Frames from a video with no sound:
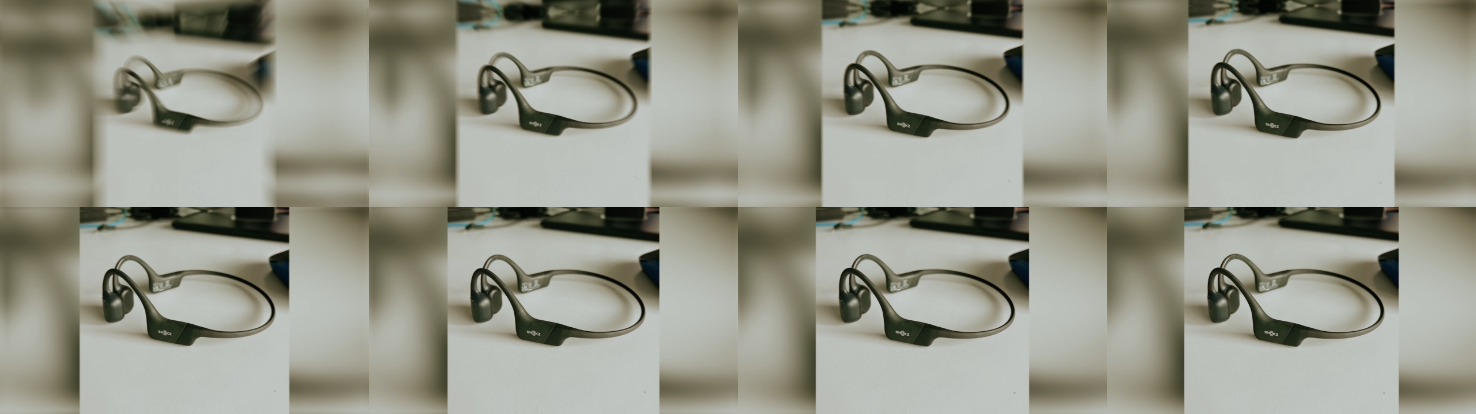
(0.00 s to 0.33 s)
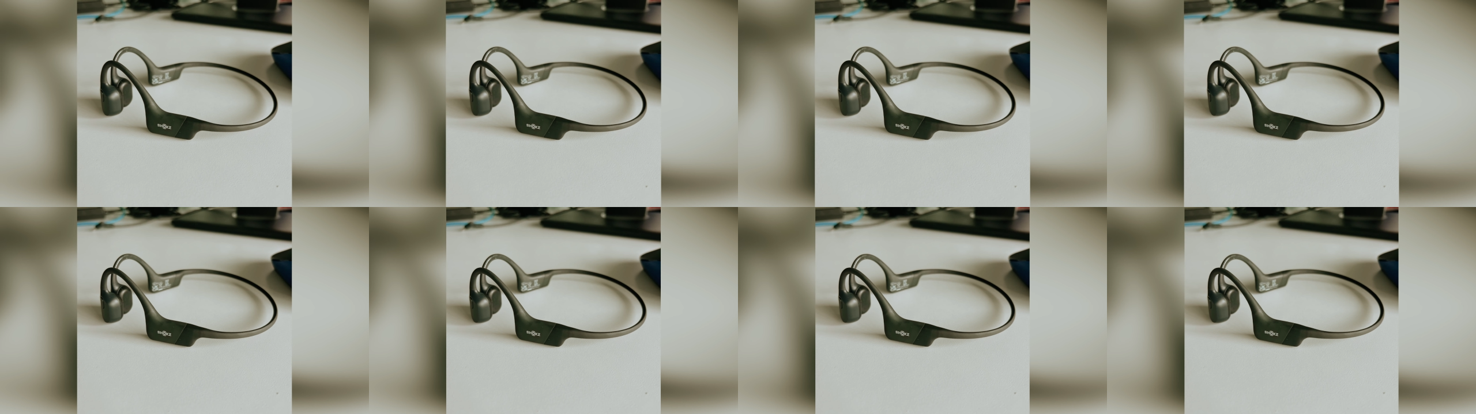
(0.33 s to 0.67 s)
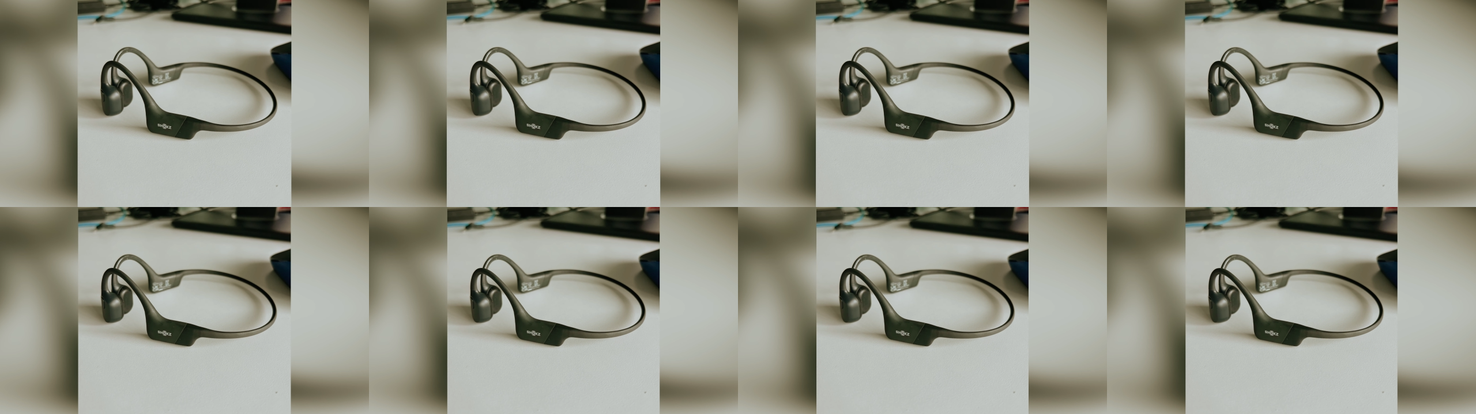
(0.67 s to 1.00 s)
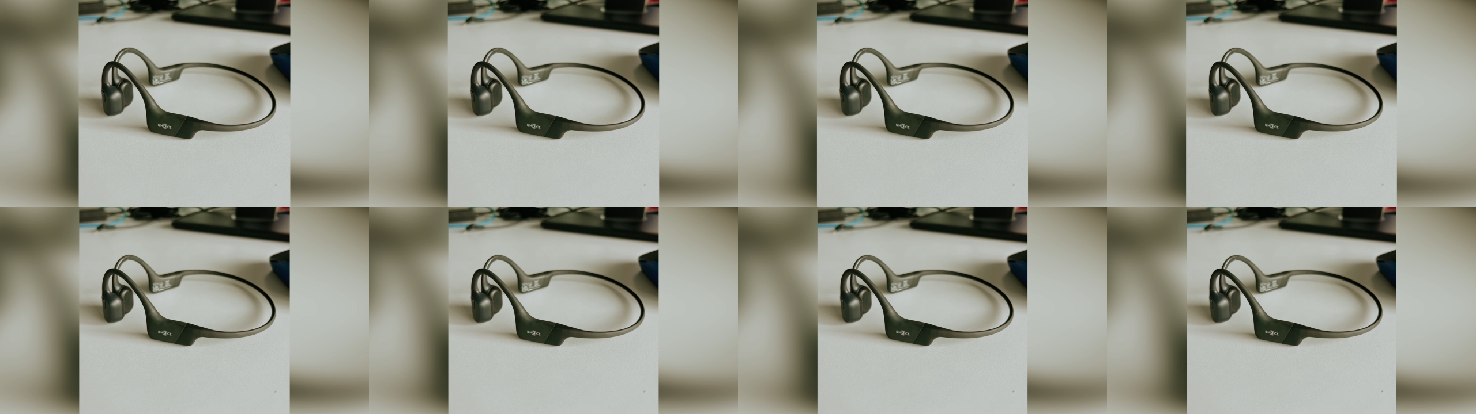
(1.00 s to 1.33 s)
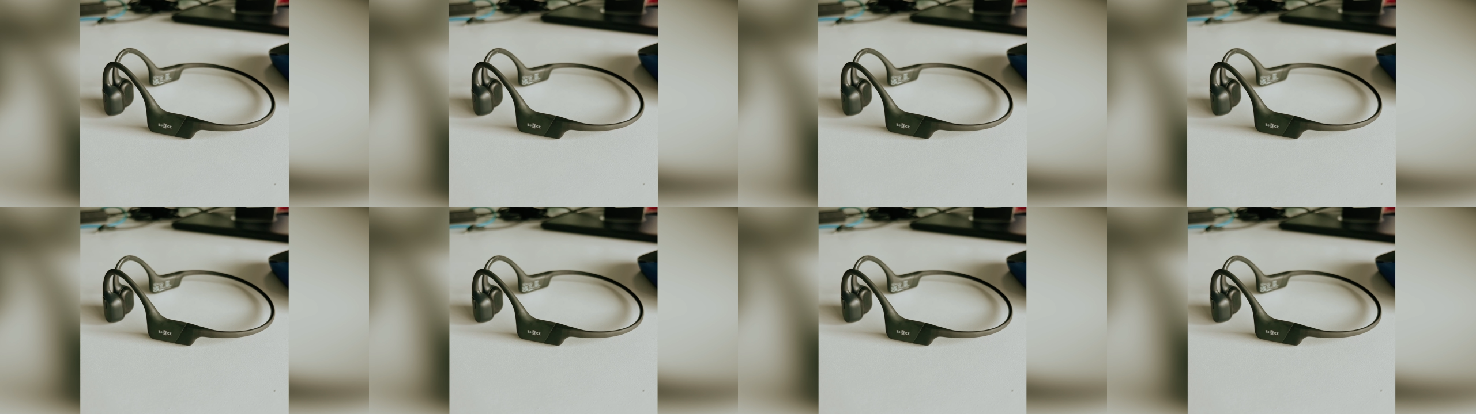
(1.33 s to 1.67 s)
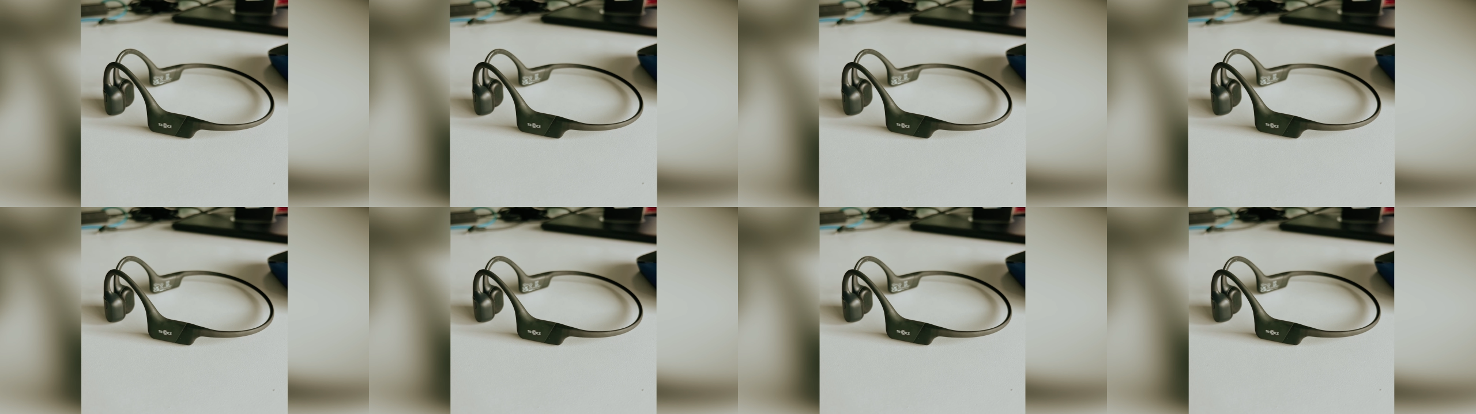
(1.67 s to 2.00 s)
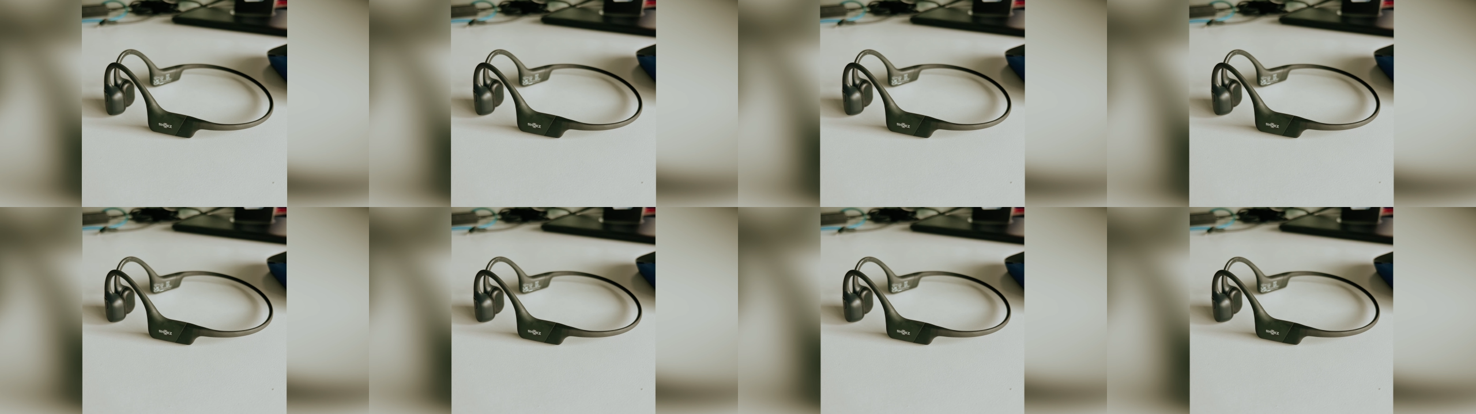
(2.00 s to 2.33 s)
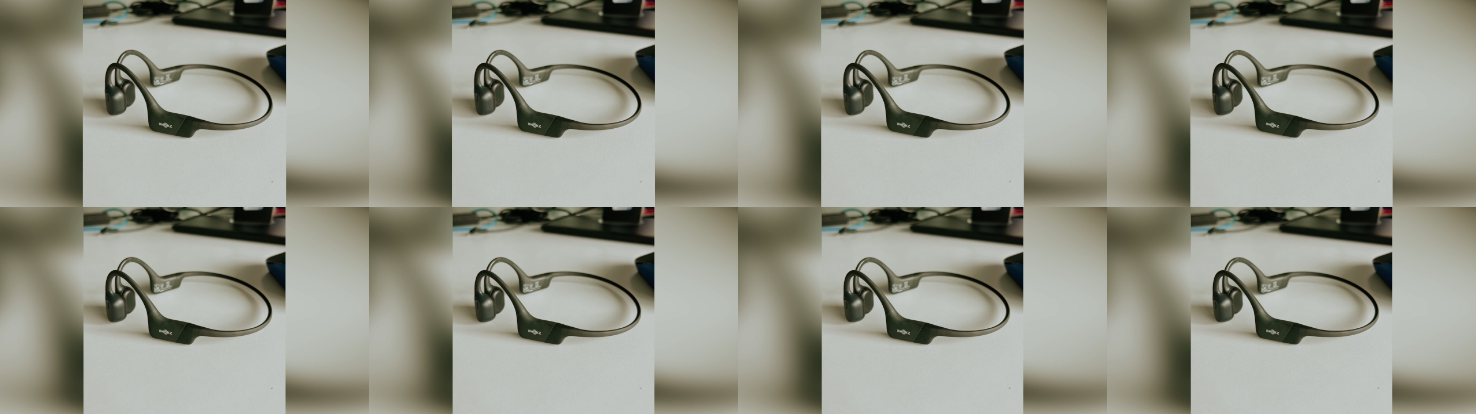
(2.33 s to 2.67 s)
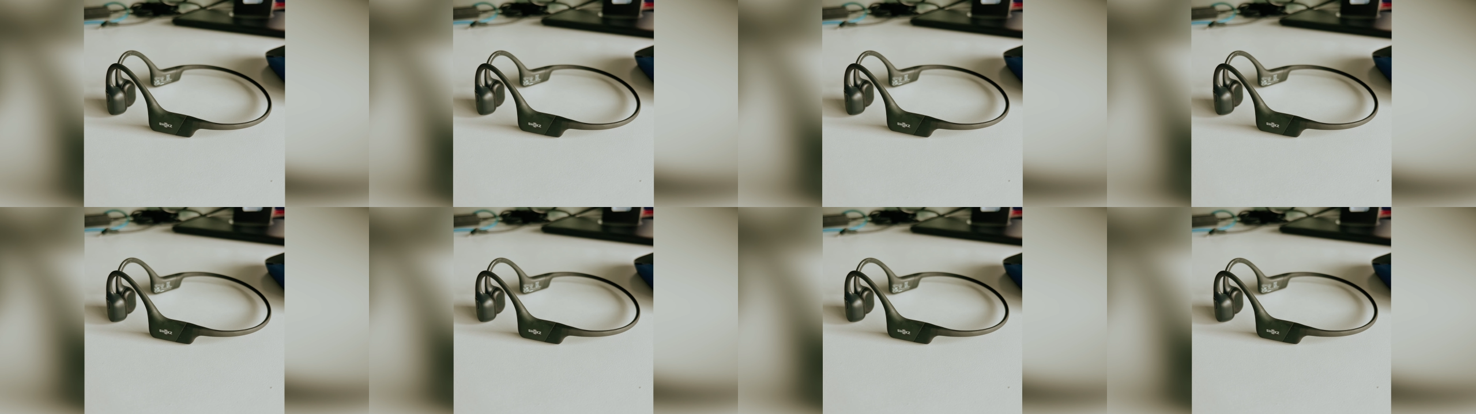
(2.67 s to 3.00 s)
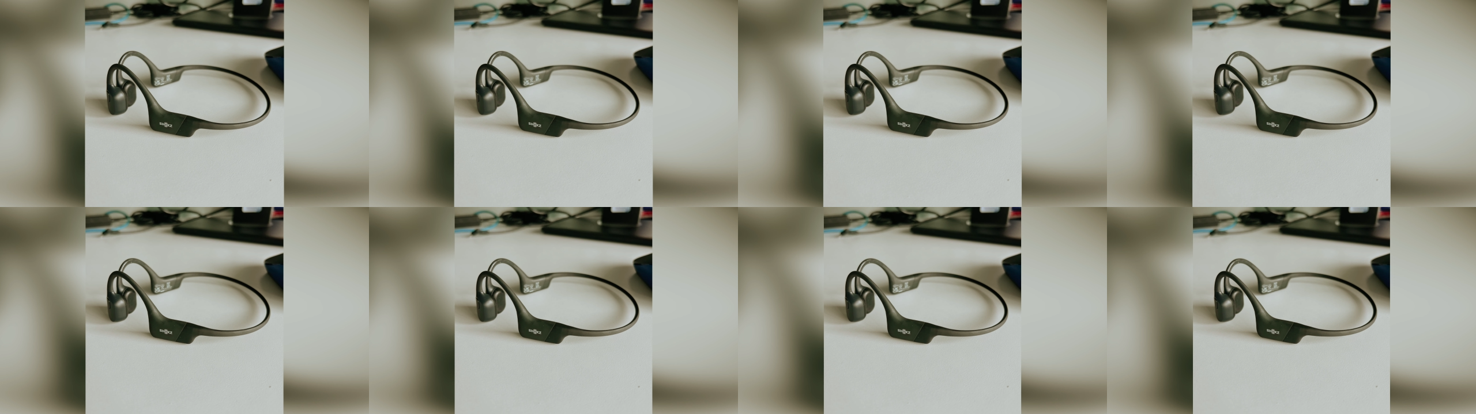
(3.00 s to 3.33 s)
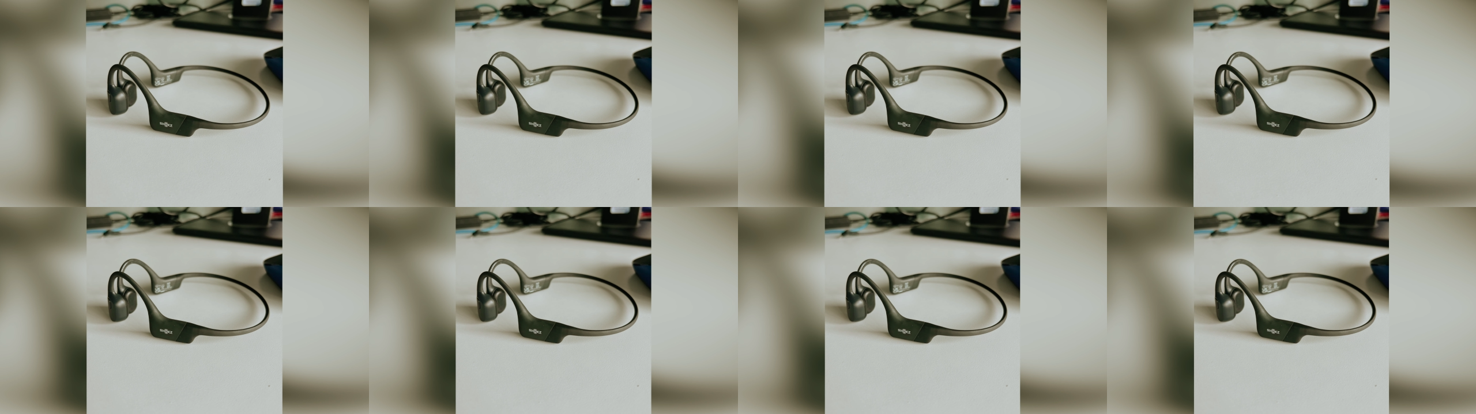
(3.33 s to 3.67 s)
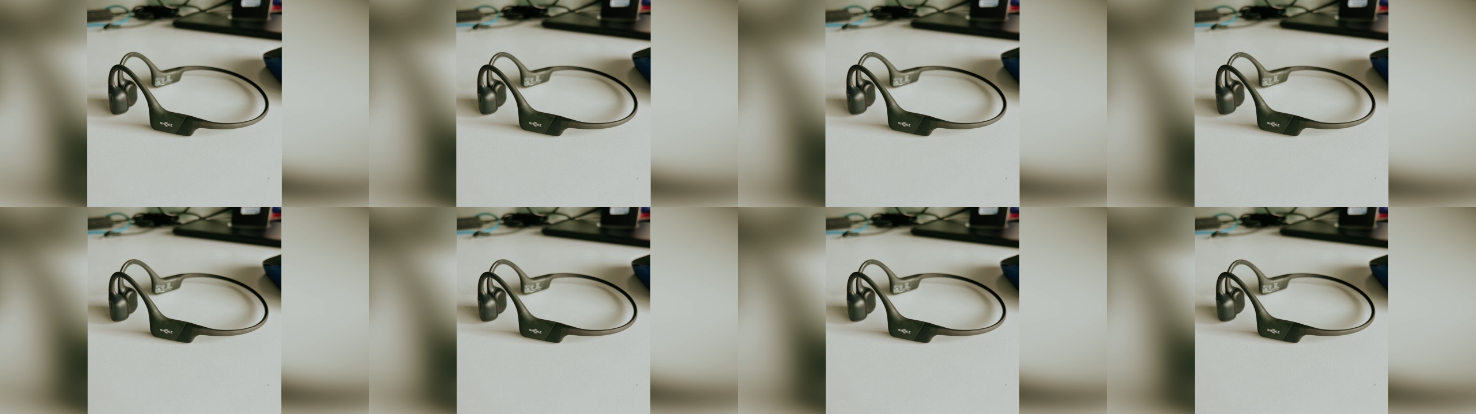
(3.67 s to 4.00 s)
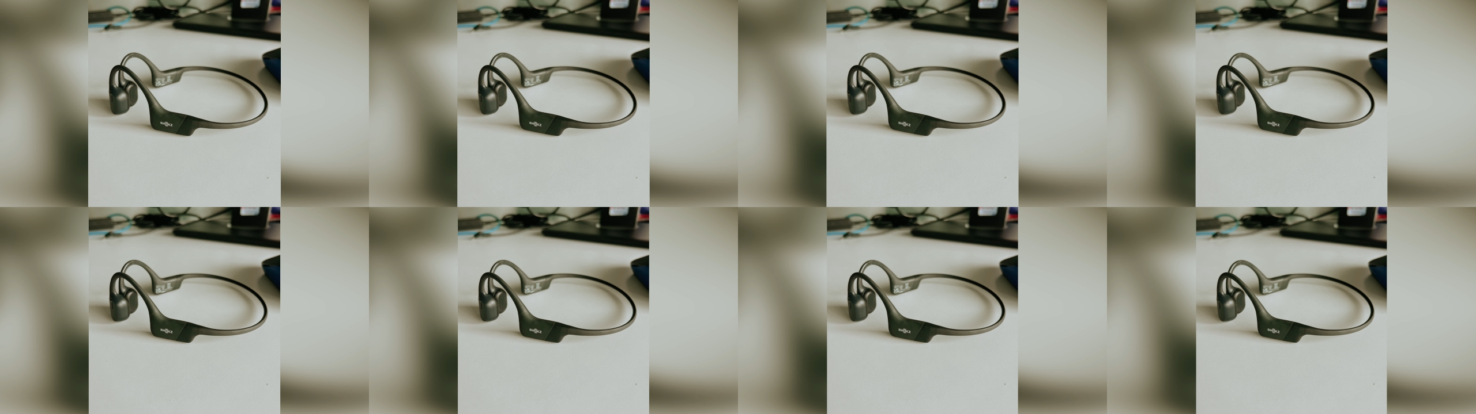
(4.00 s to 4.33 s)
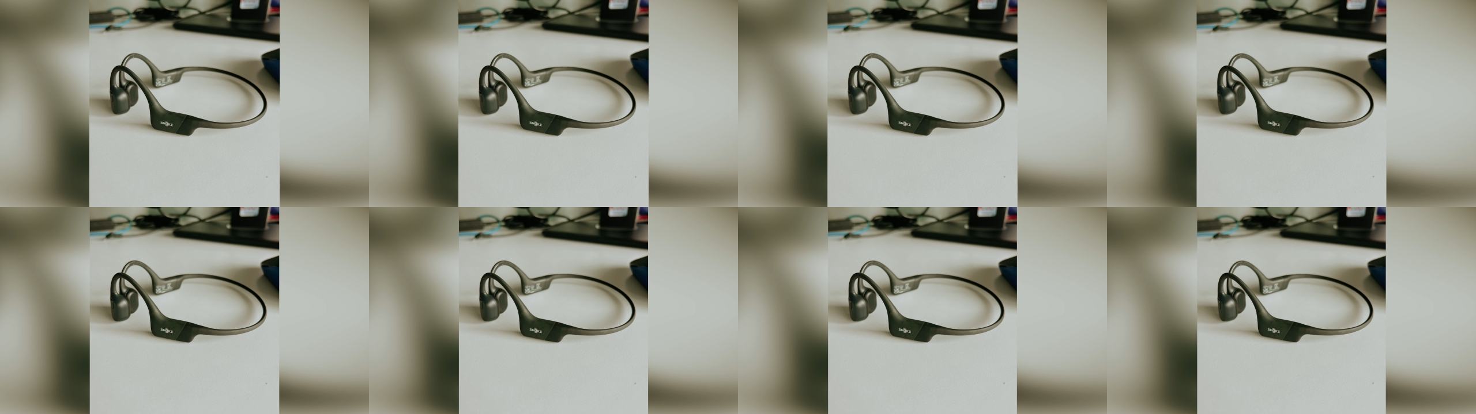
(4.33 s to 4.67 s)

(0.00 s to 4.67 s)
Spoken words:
[unreadable: no face in view]